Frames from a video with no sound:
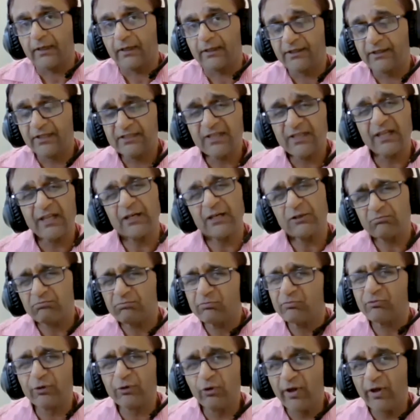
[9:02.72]
these are the
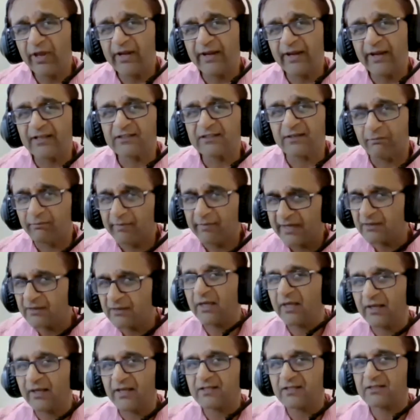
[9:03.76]
few areas. The main
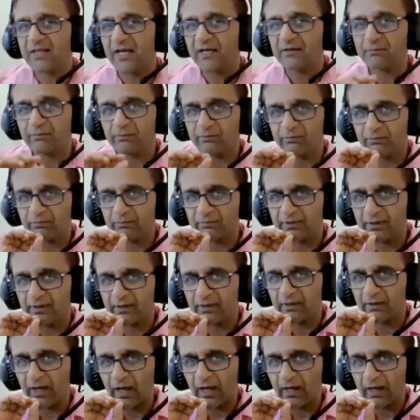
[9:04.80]
thing is that
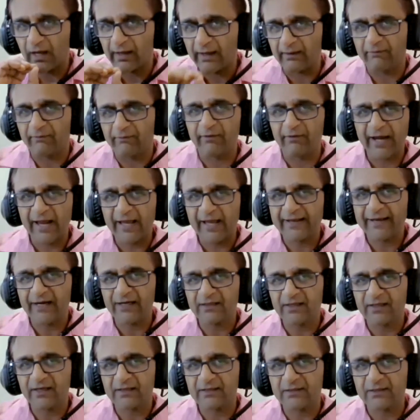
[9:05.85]
when I
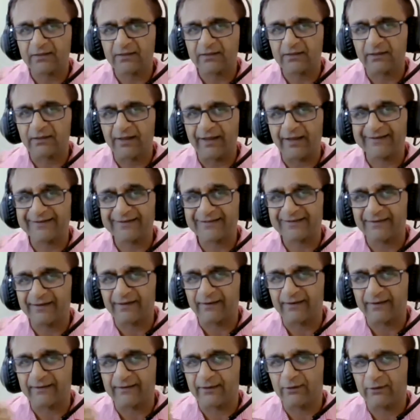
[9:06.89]
get that
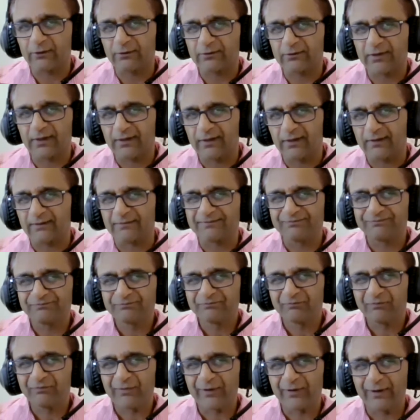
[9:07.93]
the
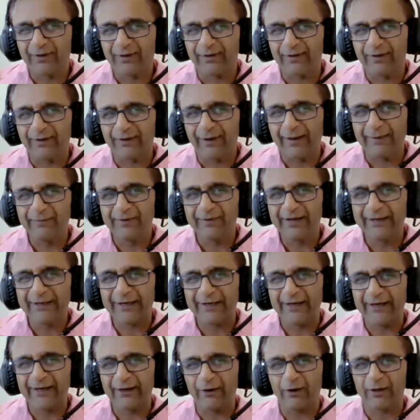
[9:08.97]

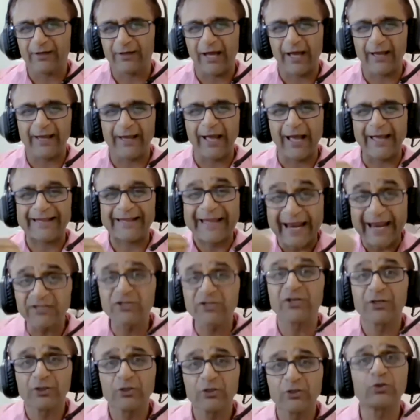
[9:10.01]
ability, or I
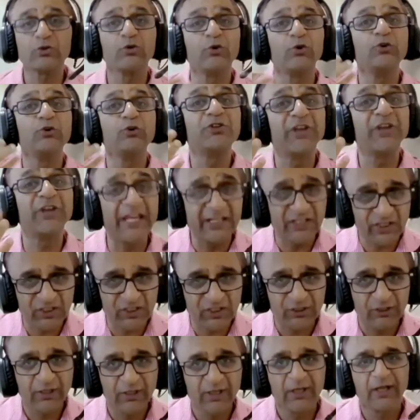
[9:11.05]
get to
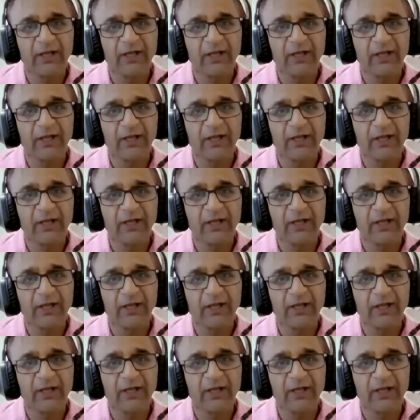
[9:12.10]
teach